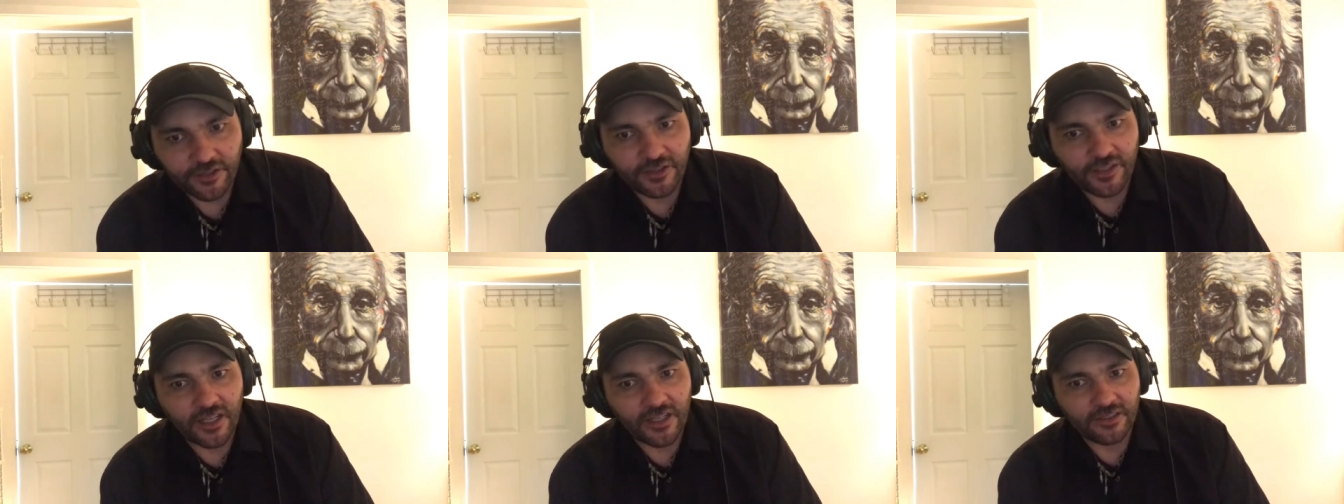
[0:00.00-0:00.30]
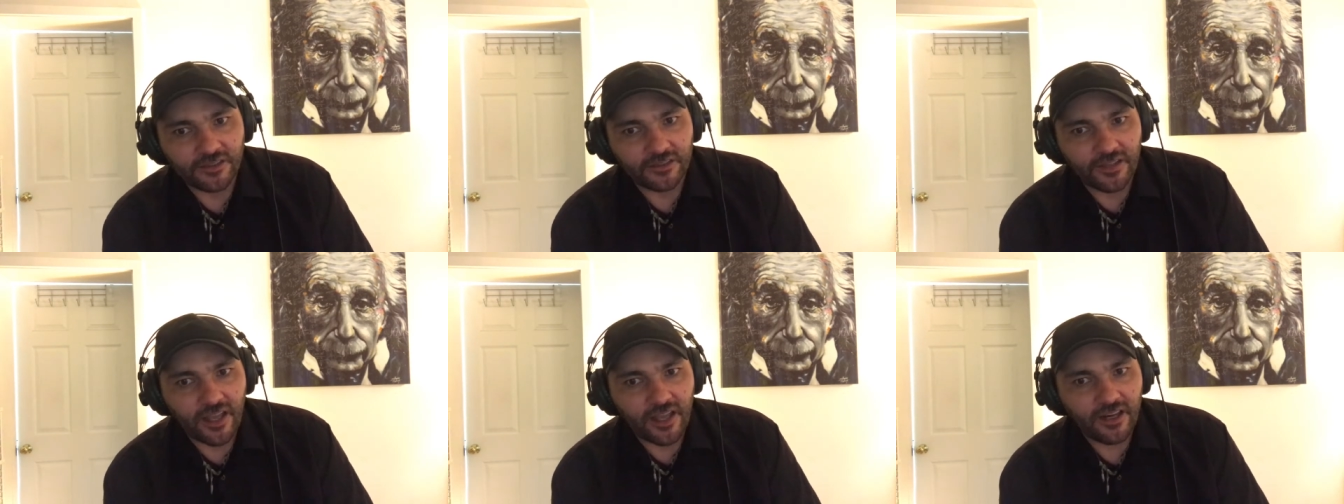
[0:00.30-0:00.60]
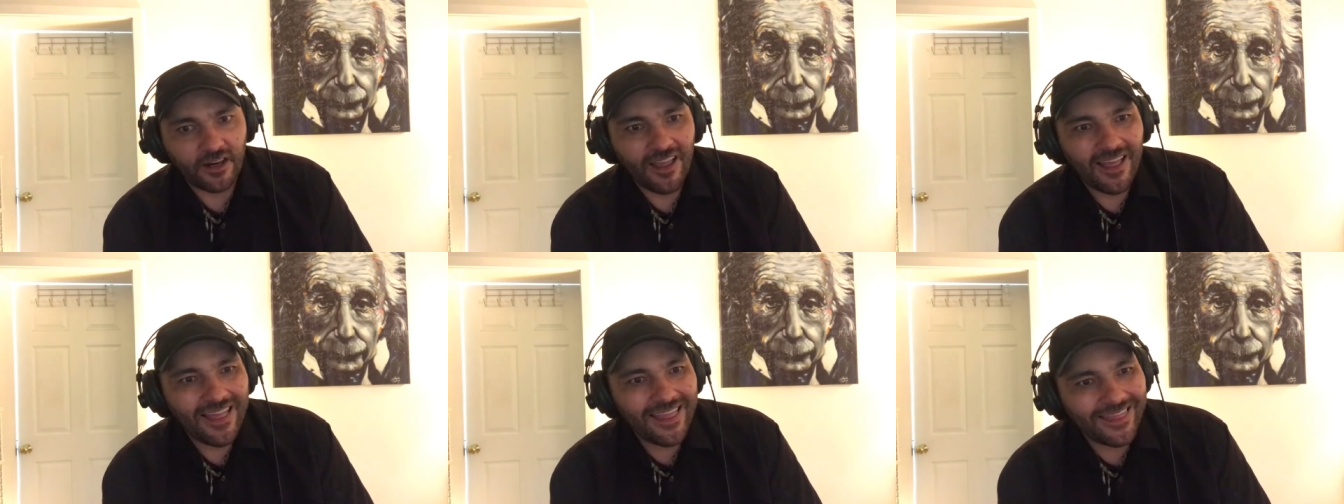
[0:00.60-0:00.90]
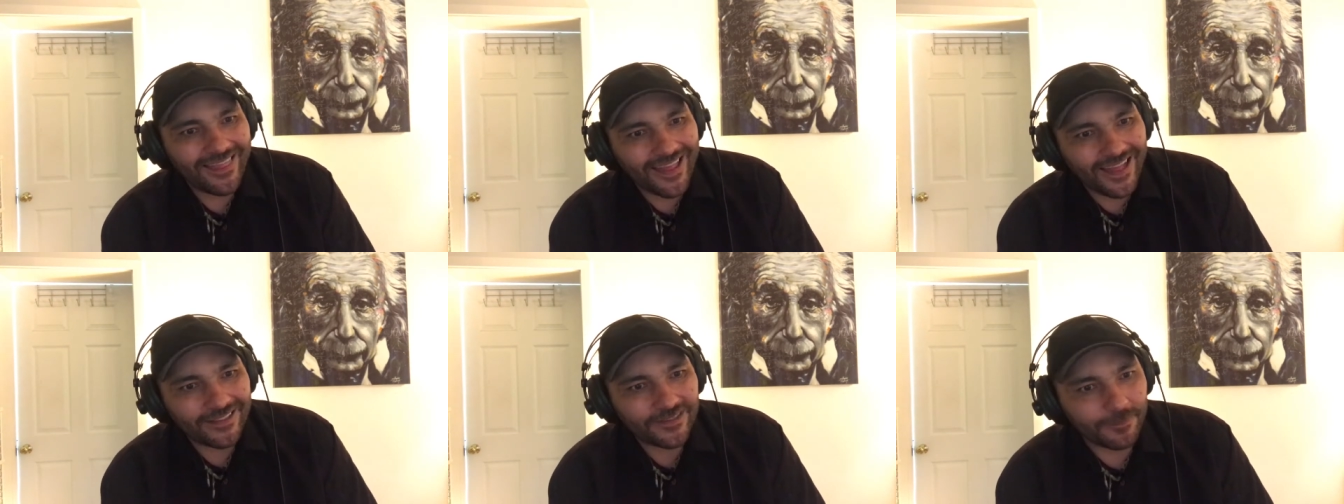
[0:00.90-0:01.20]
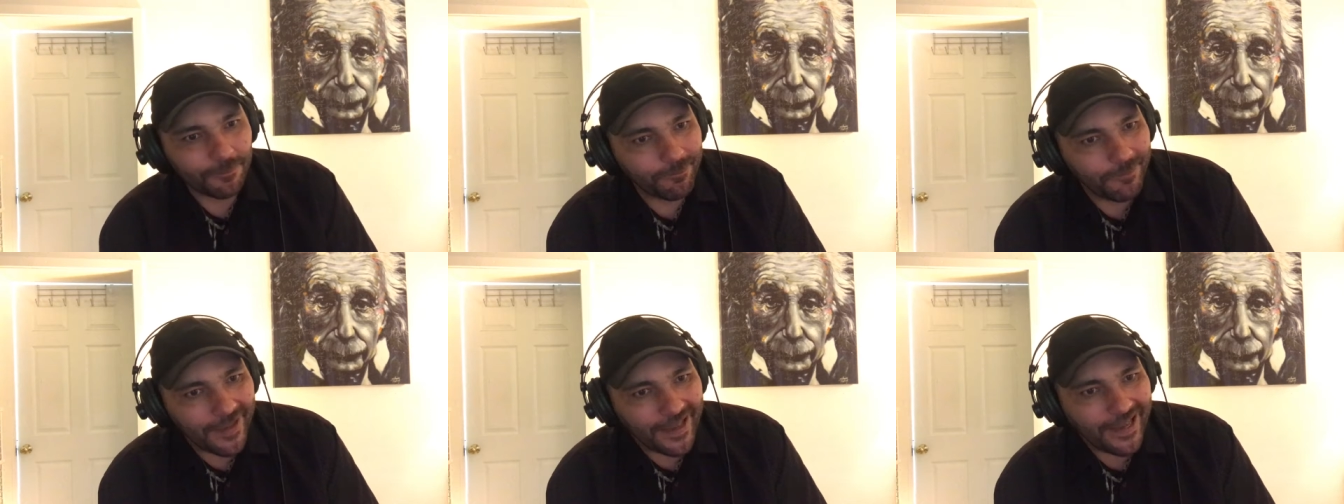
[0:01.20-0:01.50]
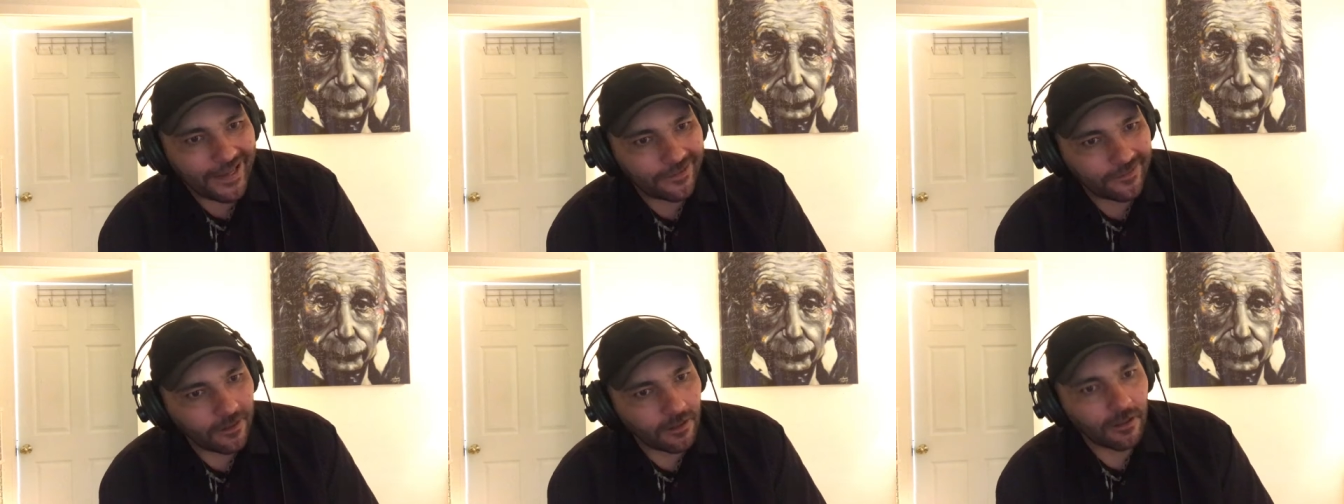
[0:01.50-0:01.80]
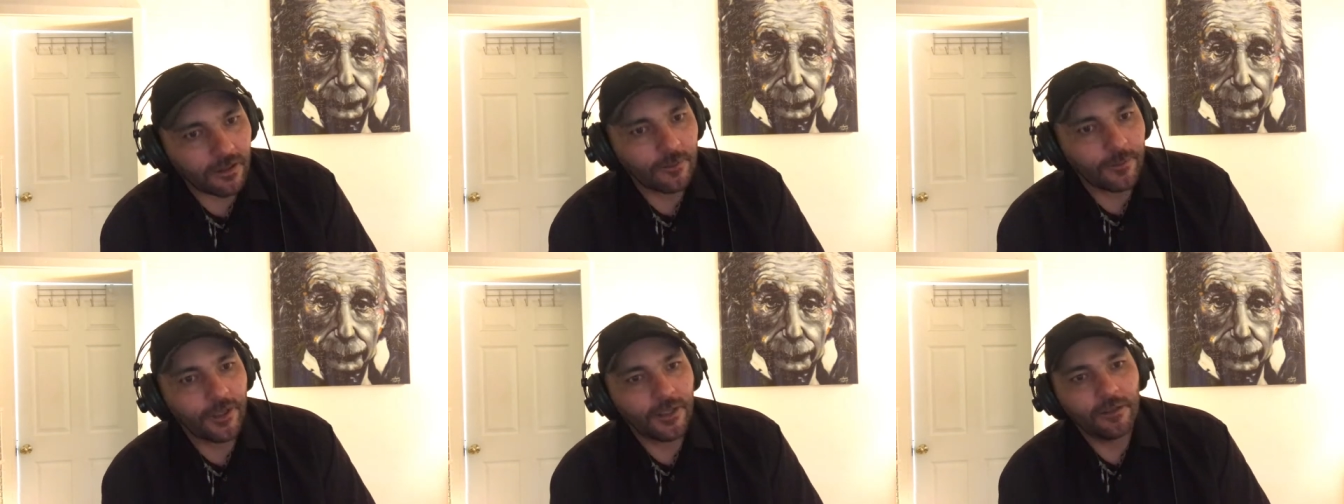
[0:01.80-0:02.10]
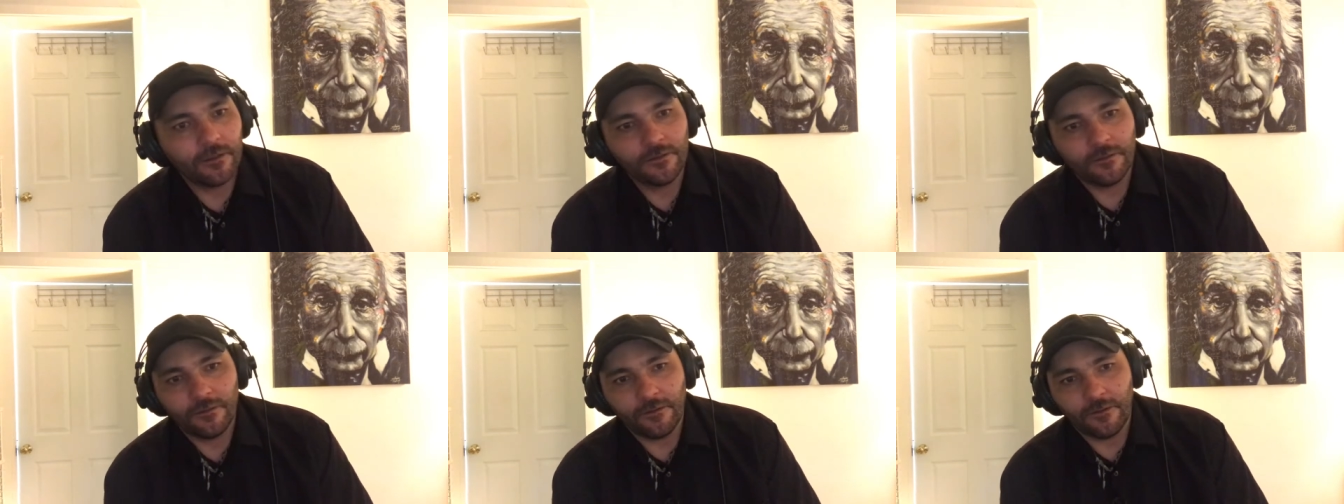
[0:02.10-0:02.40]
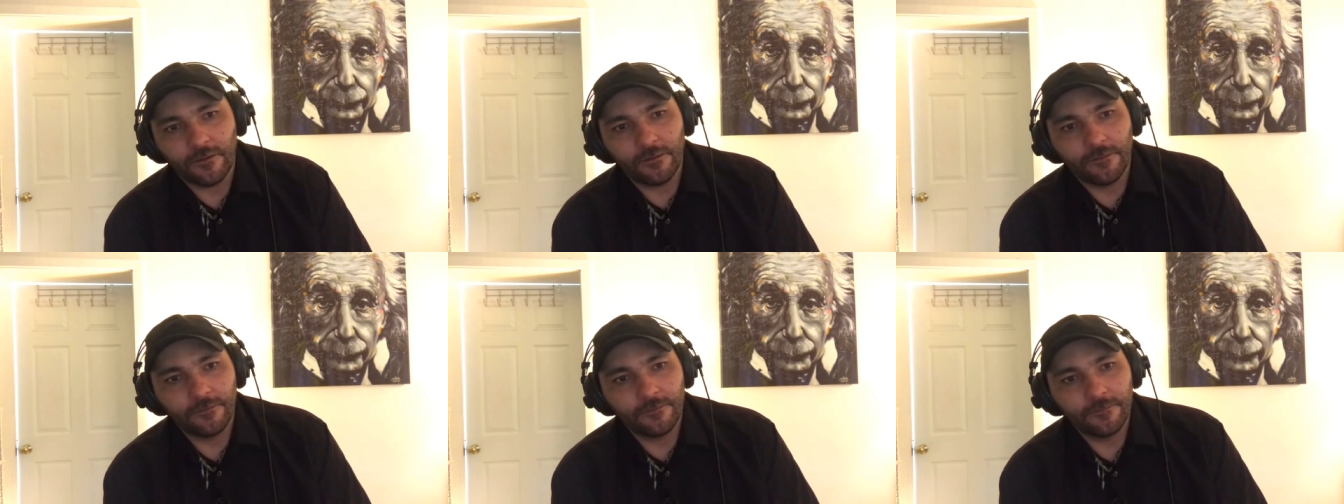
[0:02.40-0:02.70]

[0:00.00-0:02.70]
genocide. That's bad karma, dude.